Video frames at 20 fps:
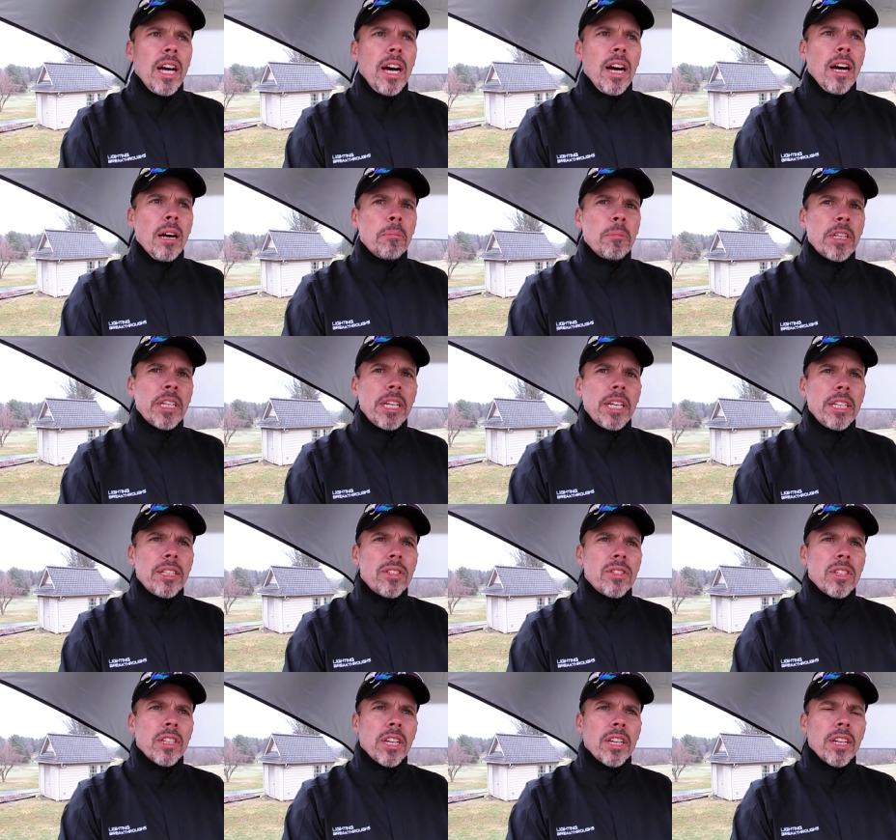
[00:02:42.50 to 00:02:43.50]
um,
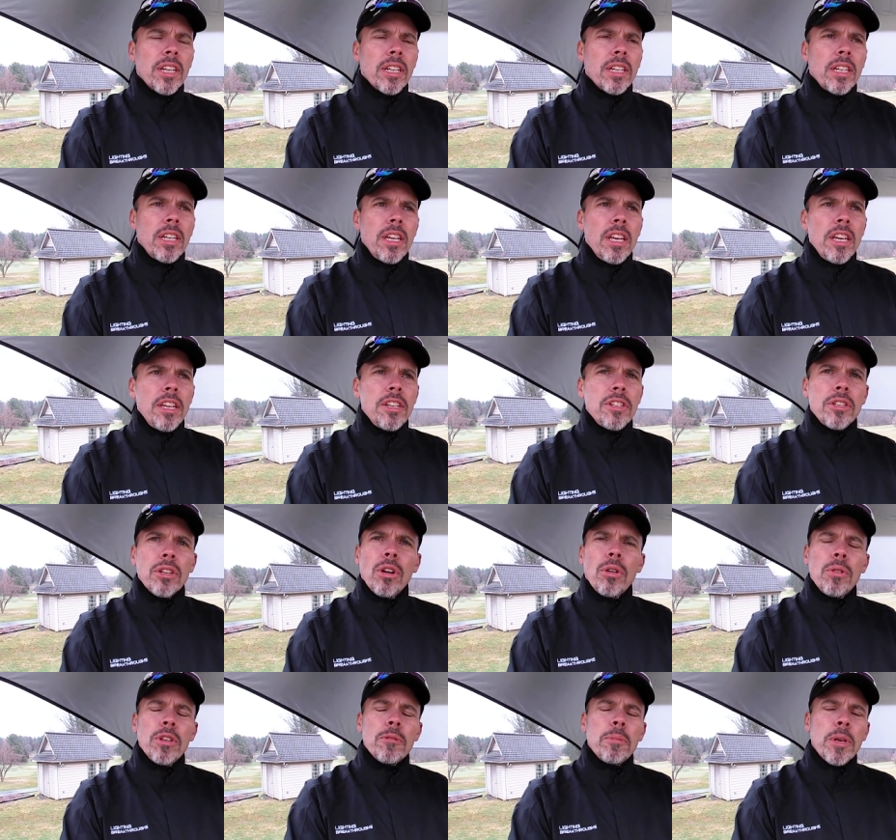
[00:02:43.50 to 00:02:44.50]
it's uh, used
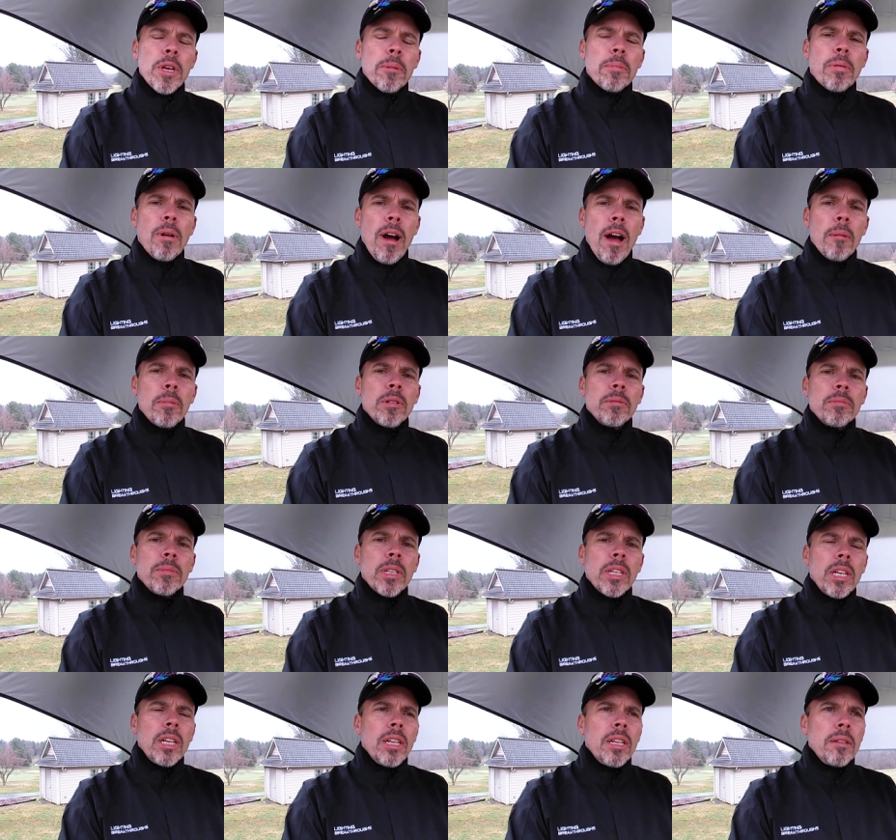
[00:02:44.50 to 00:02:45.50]
to always be a problem
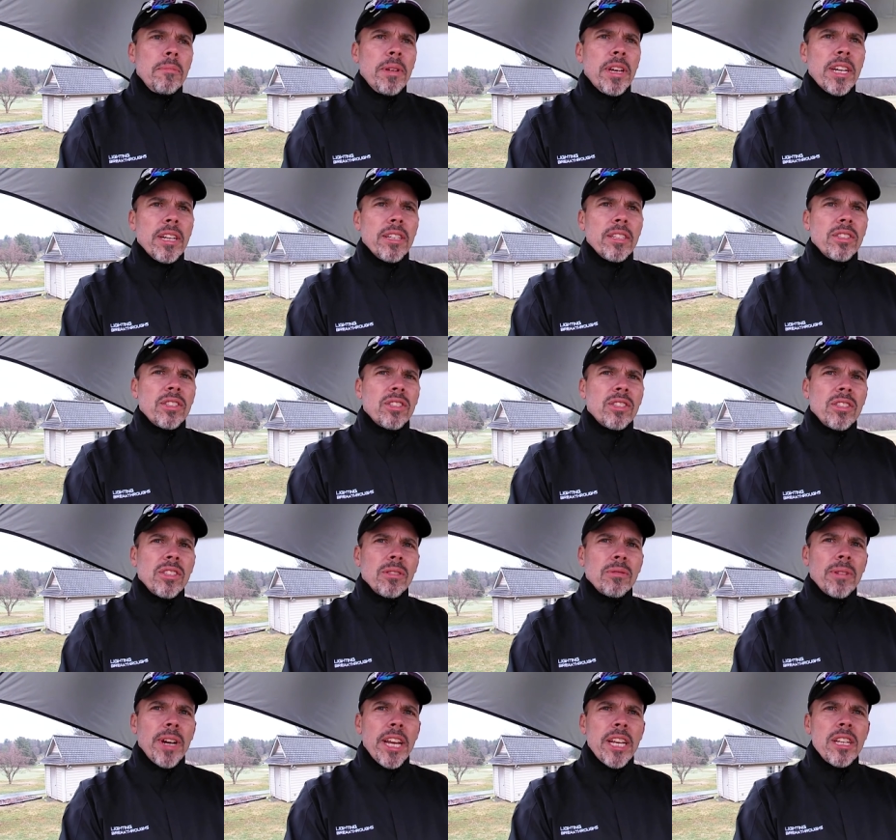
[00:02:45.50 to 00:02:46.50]
because
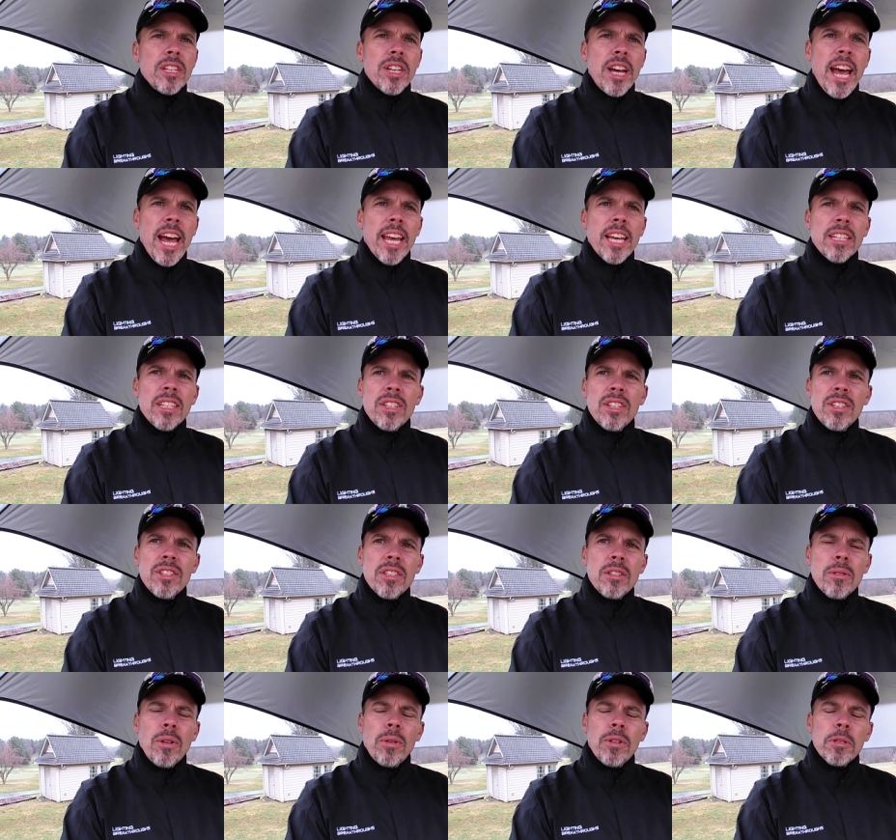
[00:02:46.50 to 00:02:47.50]
the rain jackets
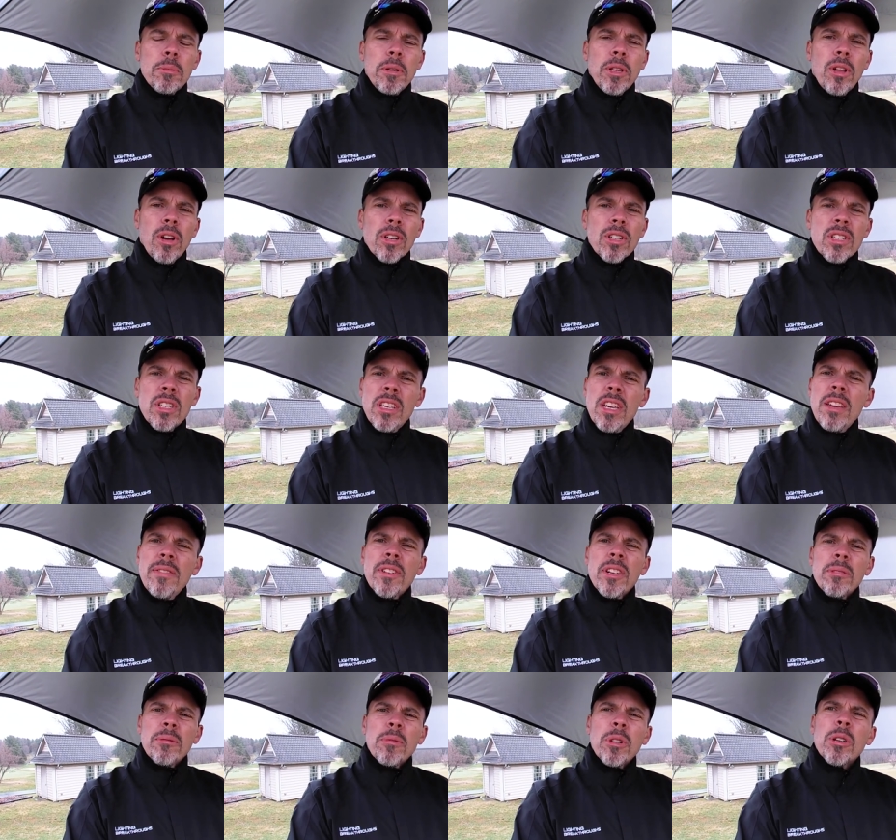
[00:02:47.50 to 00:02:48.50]
used to always be long
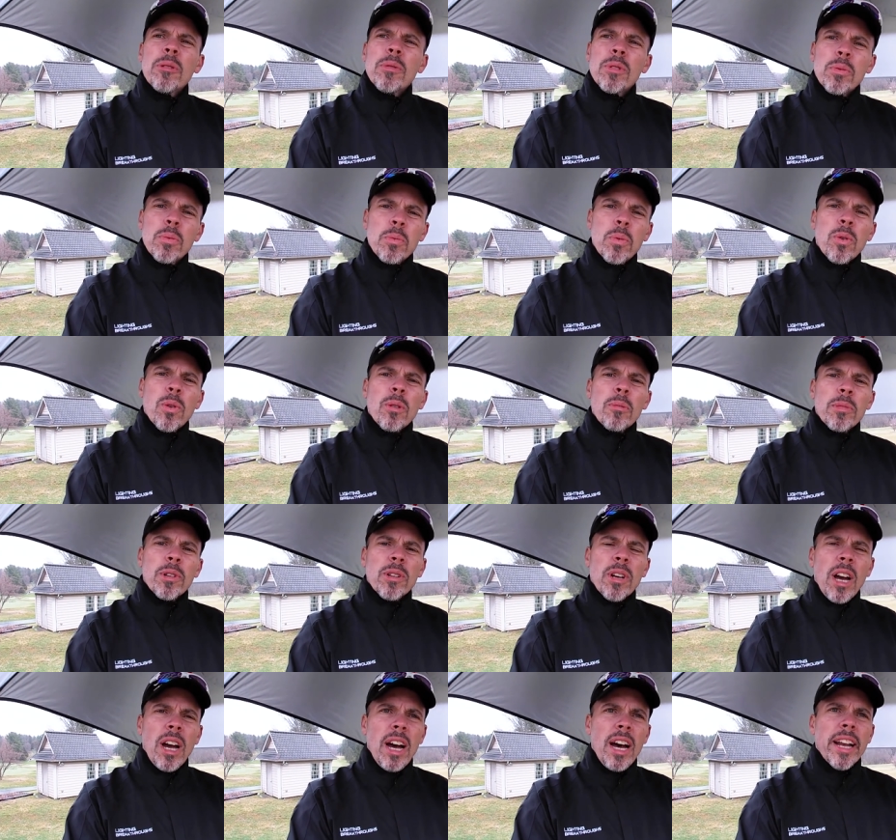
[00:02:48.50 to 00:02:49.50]
sleeve, and when it was warm
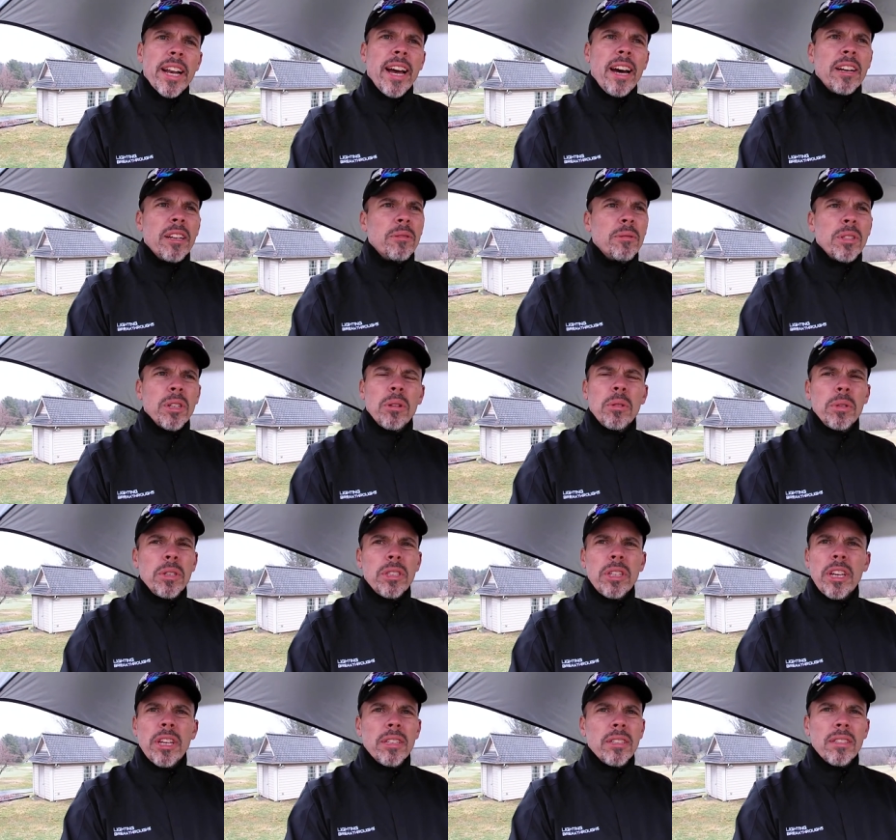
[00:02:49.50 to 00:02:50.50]
or hot out, it would
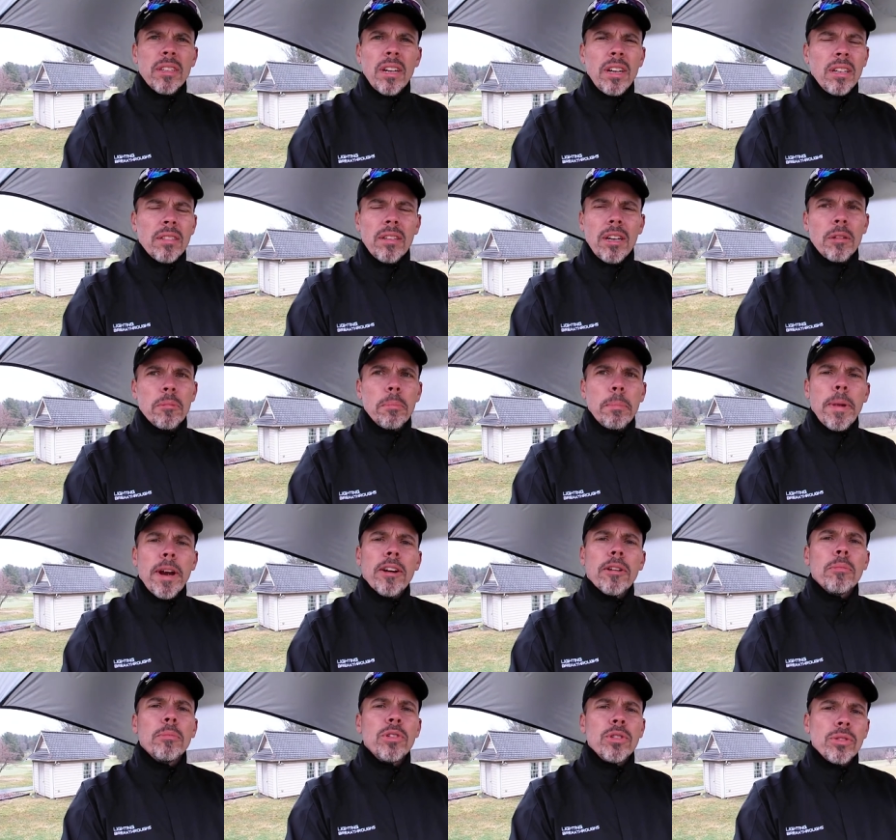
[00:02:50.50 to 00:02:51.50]
always get
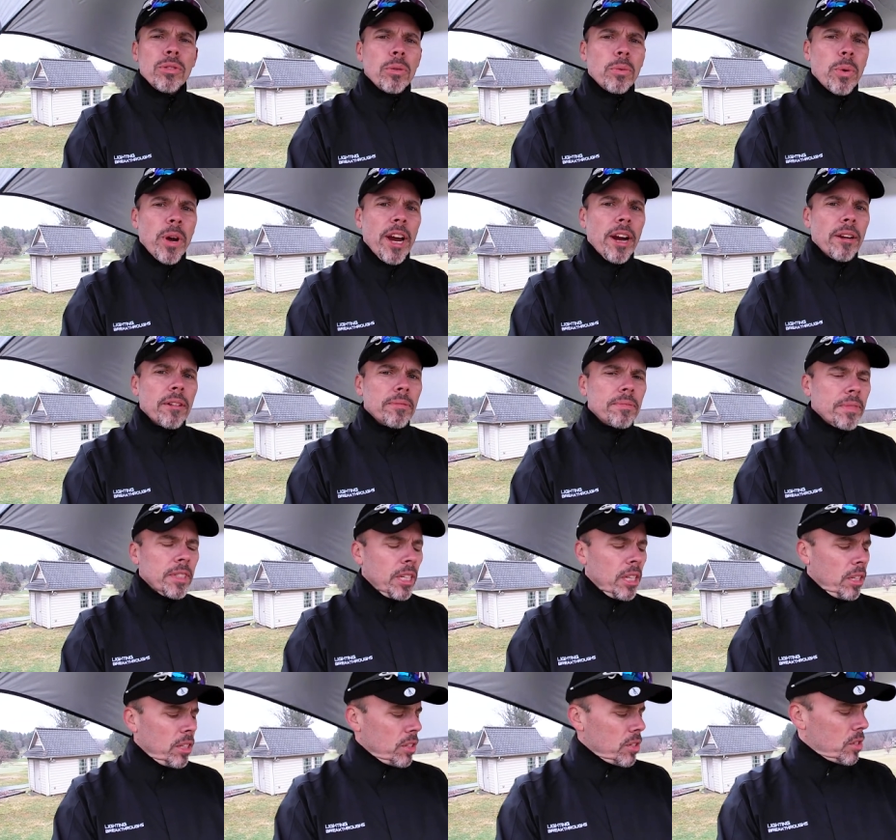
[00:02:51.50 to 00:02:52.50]
unbearable to wear.
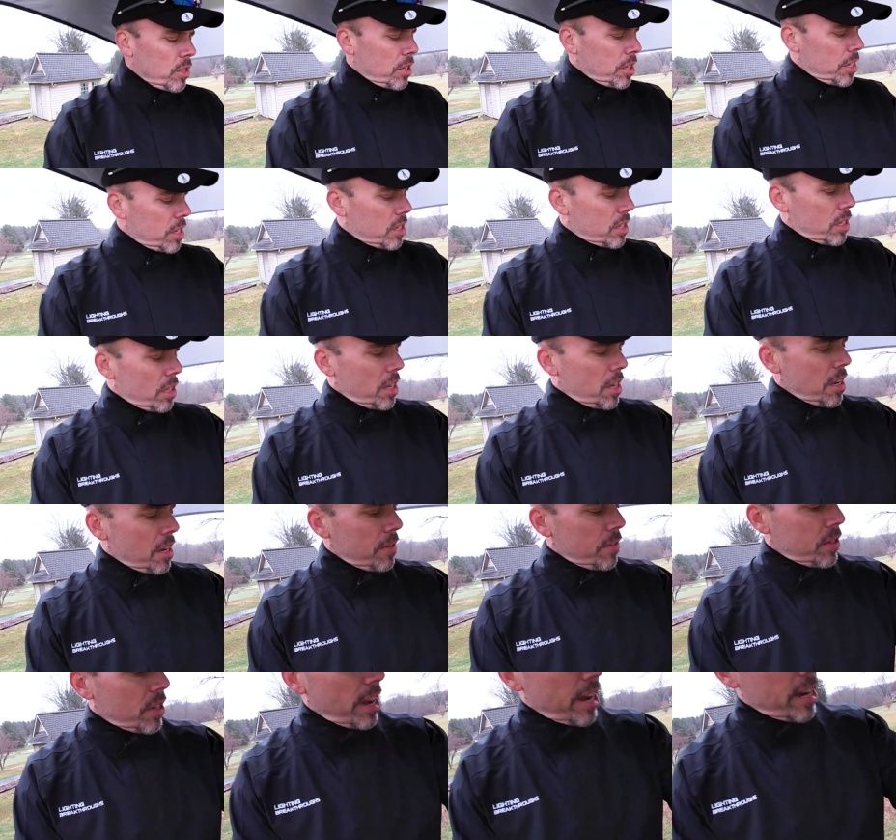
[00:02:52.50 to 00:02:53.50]
So these sleeves